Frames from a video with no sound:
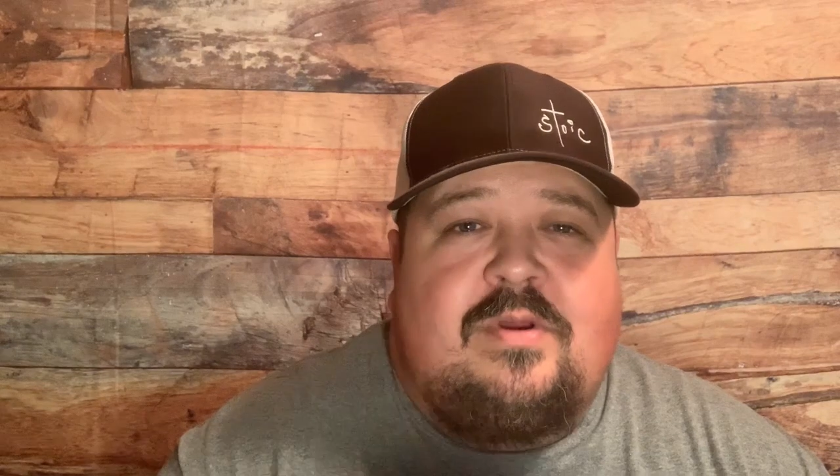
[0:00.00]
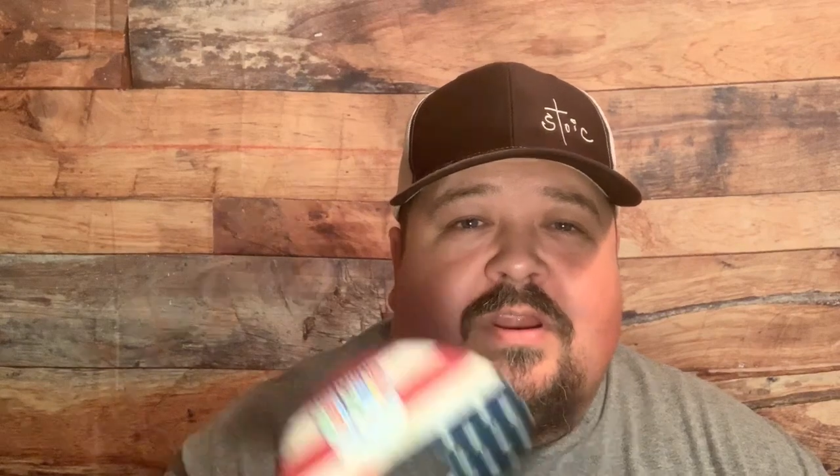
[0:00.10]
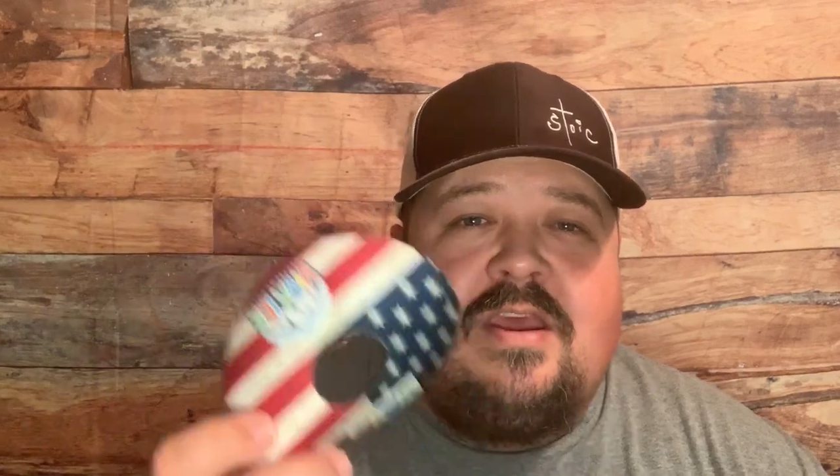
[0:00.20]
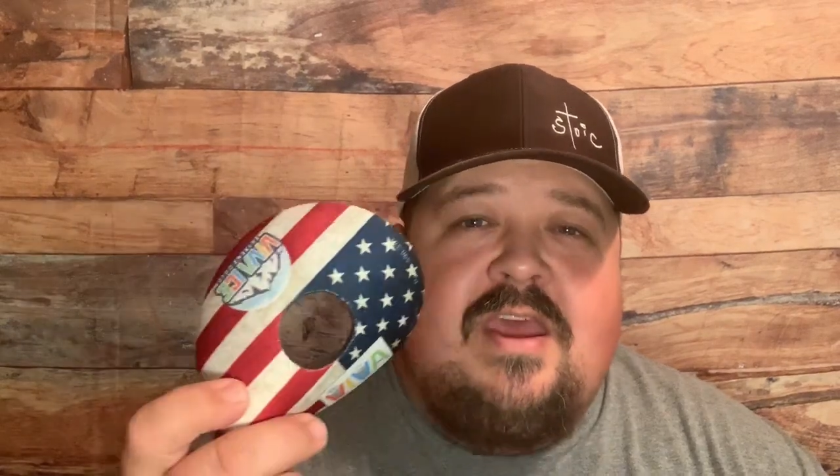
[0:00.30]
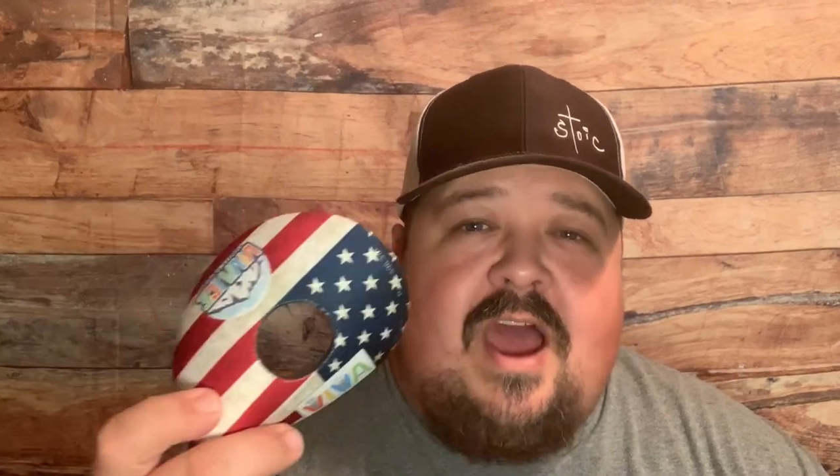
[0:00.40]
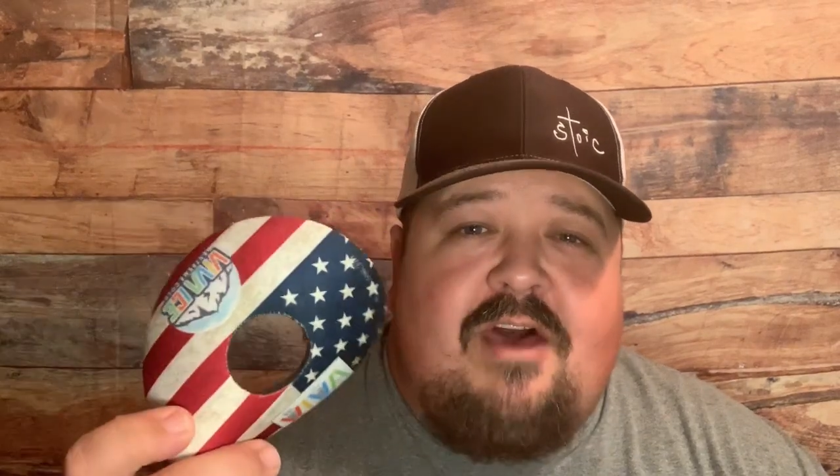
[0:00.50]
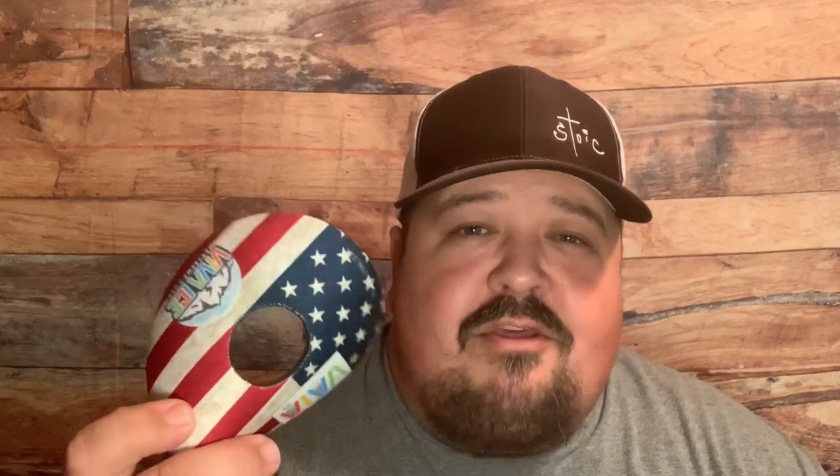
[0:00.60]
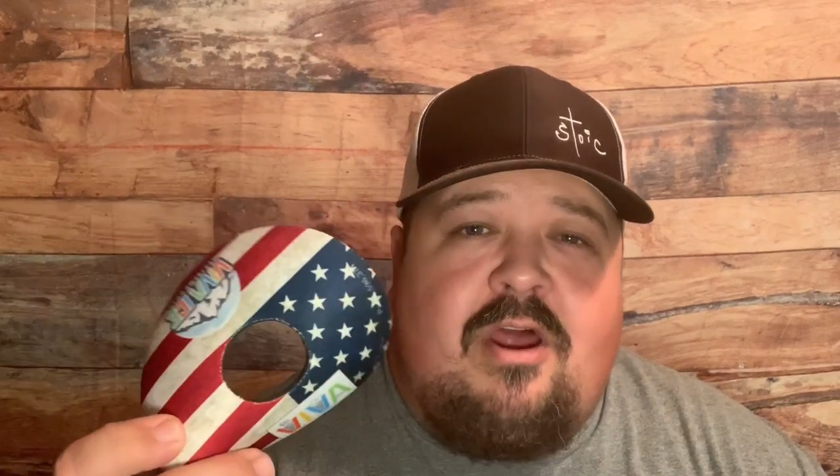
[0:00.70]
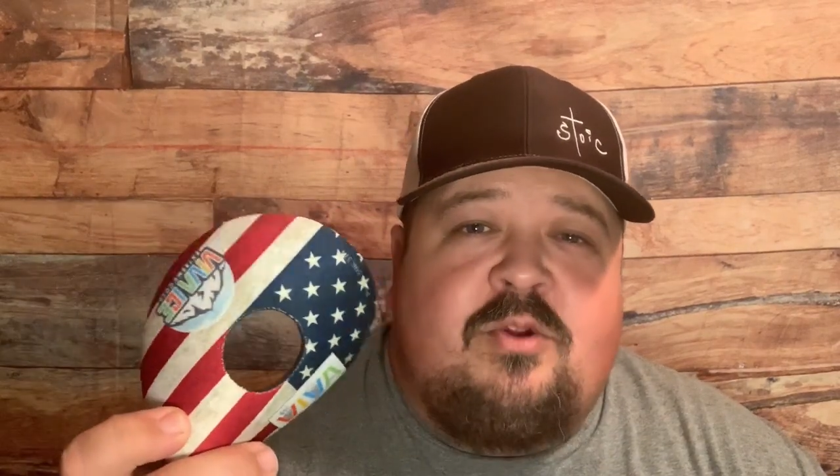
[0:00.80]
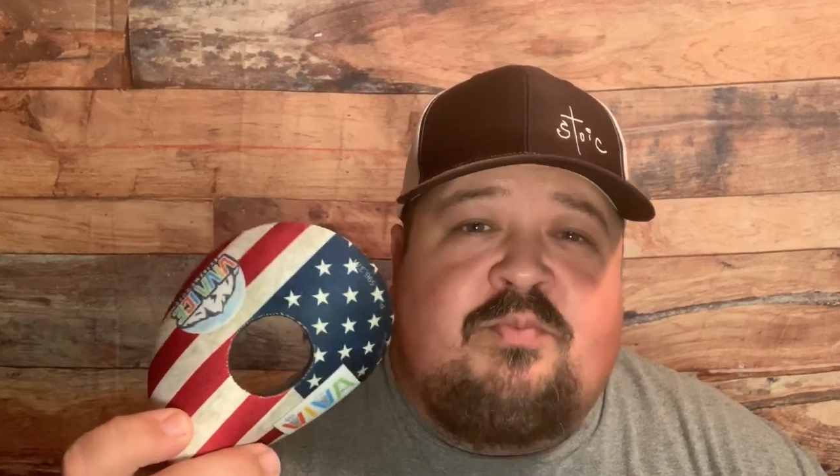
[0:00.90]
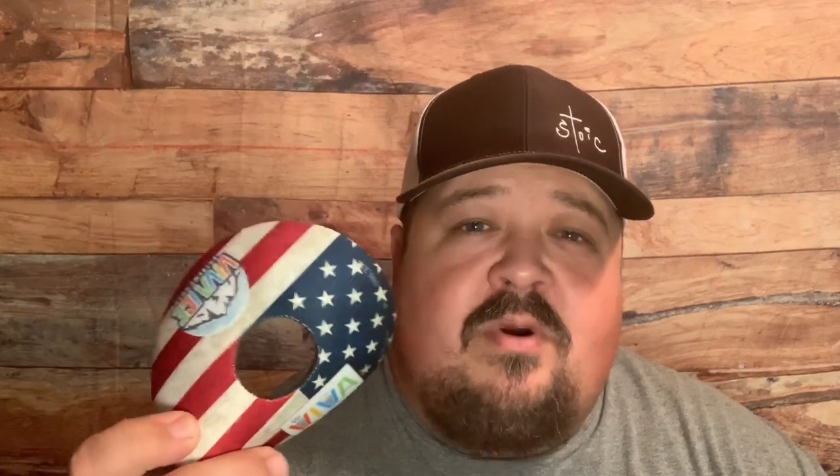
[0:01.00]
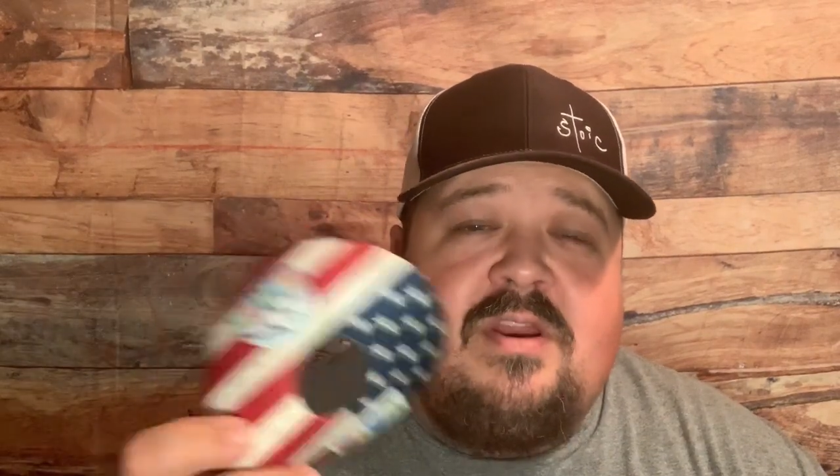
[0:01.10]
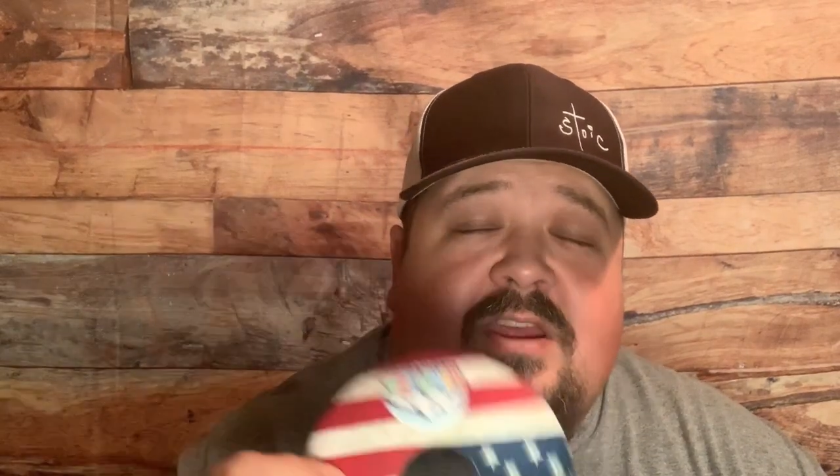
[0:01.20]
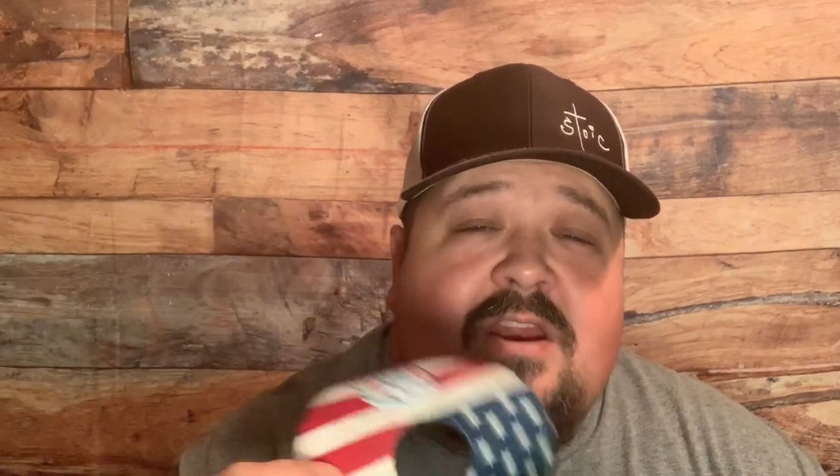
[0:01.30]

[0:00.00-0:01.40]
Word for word: and I thought it was pretty neat,